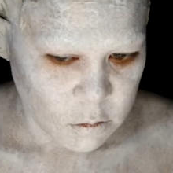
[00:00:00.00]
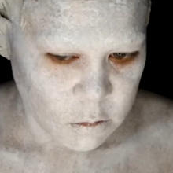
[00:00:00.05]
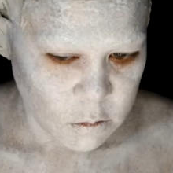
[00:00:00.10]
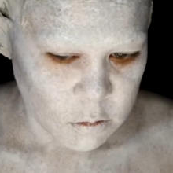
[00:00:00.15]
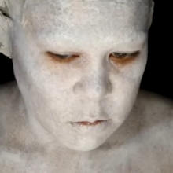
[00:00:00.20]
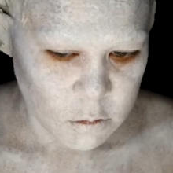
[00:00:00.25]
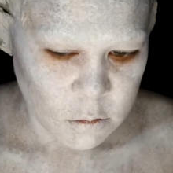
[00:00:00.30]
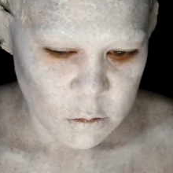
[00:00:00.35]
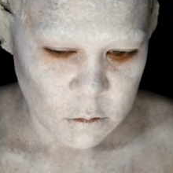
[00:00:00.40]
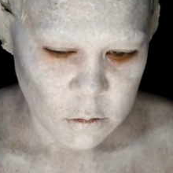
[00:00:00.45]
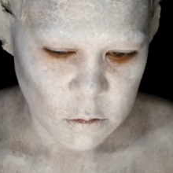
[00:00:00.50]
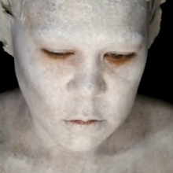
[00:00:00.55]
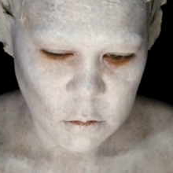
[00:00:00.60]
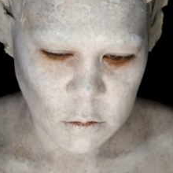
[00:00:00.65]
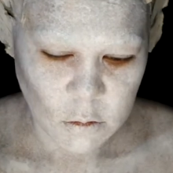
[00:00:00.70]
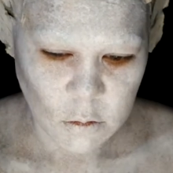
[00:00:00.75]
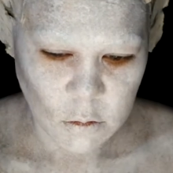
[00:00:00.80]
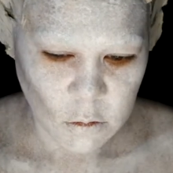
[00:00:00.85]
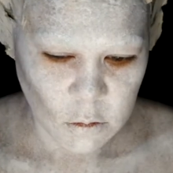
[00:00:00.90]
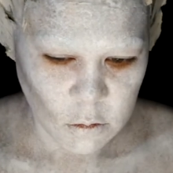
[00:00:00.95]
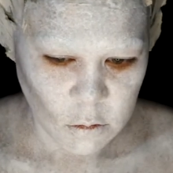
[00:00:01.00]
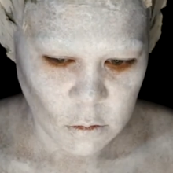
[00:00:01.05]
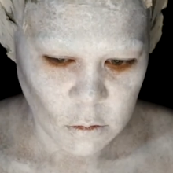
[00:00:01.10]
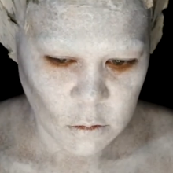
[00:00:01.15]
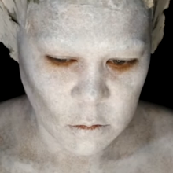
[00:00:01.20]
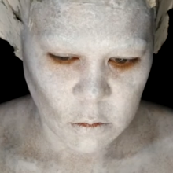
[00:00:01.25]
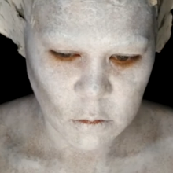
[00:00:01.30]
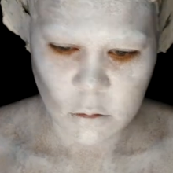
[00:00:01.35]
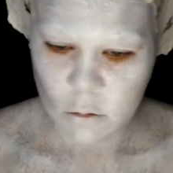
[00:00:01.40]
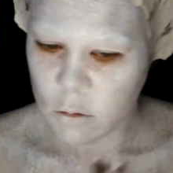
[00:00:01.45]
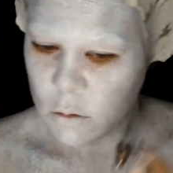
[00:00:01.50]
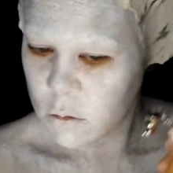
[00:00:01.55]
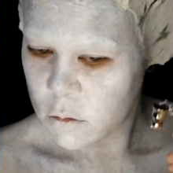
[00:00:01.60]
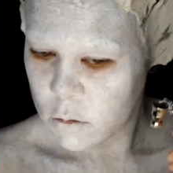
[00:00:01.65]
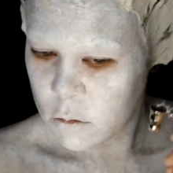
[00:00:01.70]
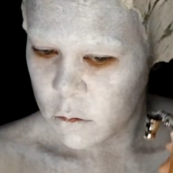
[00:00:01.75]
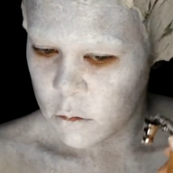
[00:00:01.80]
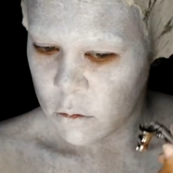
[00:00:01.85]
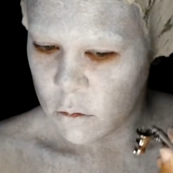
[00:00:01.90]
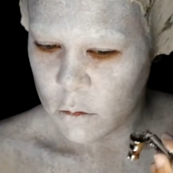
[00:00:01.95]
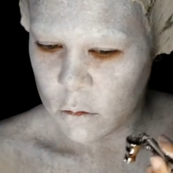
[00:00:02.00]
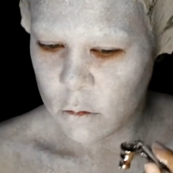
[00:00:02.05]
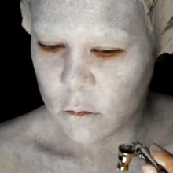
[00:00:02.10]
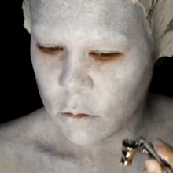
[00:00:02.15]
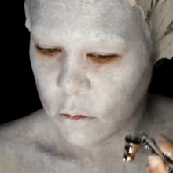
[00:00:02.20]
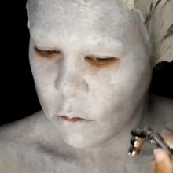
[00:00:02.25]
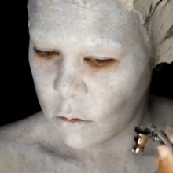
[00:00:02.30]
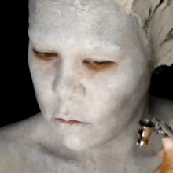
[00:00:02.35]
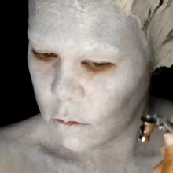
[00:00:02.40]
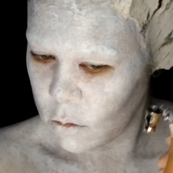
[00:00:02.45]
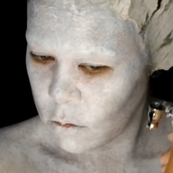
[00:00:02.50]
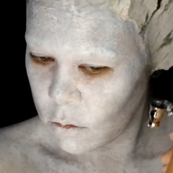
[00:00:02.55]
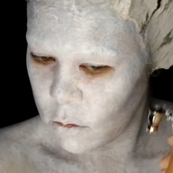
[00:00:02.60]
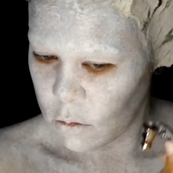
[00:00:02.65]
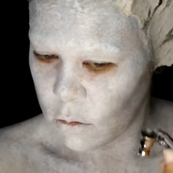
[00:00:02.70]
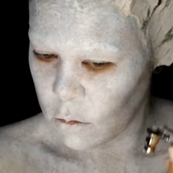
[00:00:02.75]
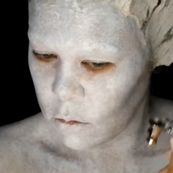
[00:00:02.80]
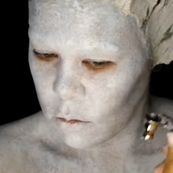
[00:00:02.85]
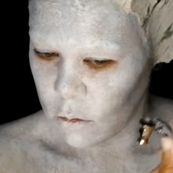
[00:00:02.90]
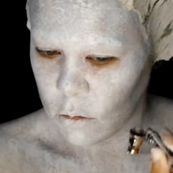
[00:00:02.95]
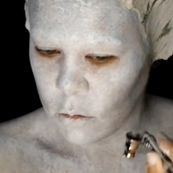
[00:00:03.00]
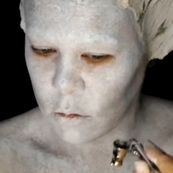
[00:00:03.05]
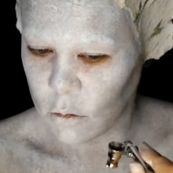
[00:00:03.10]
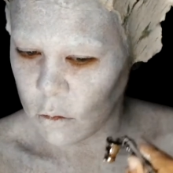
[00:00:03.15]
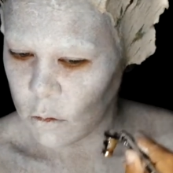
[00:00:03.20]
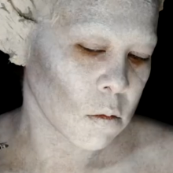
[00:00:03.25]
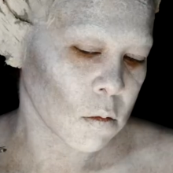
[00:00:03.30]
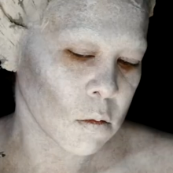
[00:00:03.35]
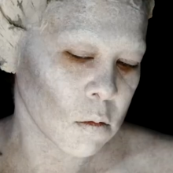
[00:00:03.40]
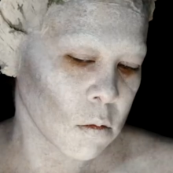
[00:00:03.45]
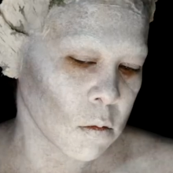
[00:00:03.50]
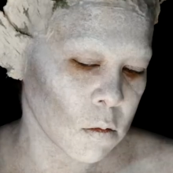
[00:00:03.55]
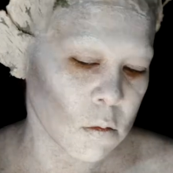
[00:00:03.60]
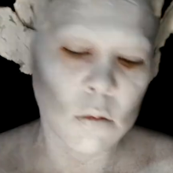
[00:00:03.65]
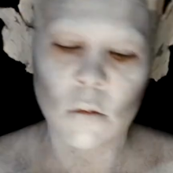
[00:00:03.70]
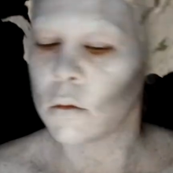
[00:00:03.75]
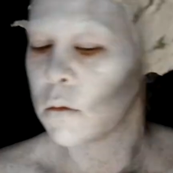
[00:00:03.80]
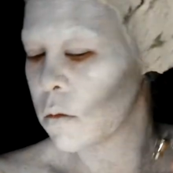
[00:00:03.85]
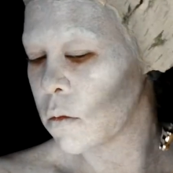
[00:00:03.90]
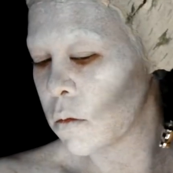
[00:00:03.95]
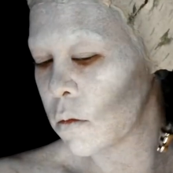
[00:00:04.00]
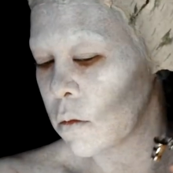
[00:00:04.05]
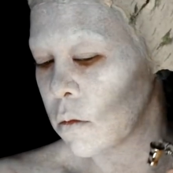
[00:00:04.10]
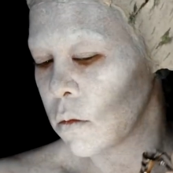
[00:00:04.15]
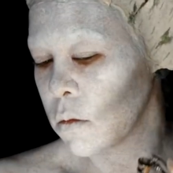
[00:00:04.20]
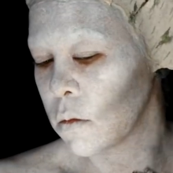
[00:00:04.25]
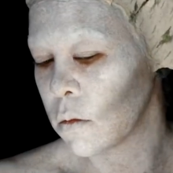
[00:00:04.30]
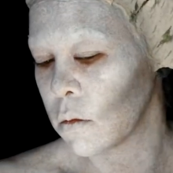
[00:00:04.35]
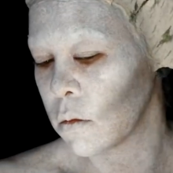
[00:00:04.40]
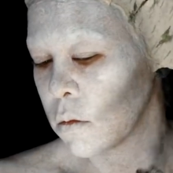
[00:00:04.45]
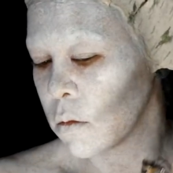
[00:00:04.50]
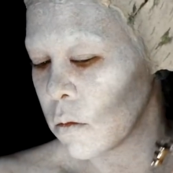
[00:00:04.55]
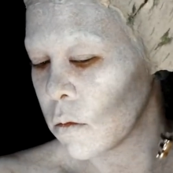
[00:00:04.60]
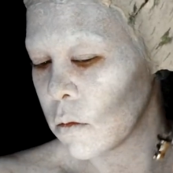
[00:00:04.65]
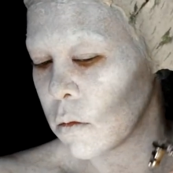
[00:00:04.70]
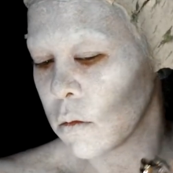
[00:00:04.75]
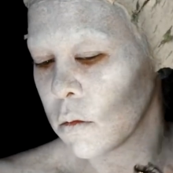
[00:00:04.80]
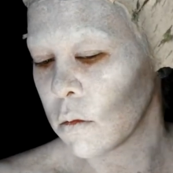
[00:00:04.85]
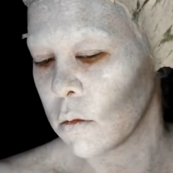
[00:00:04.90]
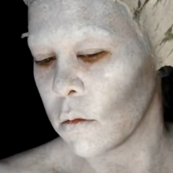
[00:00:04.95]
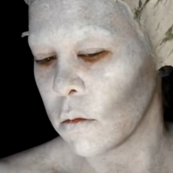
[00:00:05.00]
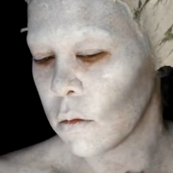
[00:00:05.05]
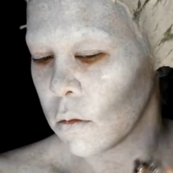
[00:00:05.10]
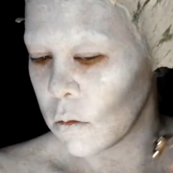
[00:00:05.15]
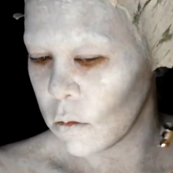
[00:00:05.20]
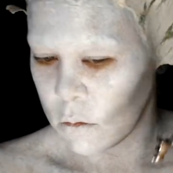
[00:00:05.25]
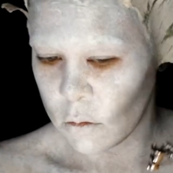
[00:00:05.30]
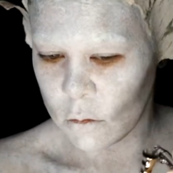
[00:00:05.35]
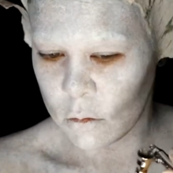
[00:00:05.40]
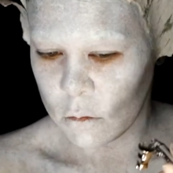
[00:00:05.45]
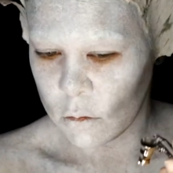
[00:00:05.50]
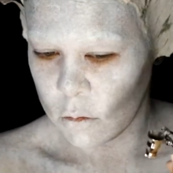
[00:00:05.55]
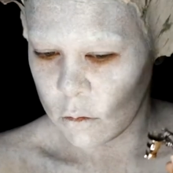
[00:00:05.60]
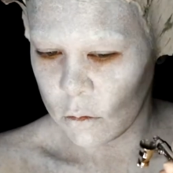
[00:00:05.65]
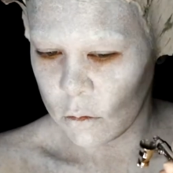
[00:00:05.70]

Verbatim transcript: For this part, I'm airbrushing Skin Illustrator Soot into the hollows of the cheeks and the jawline.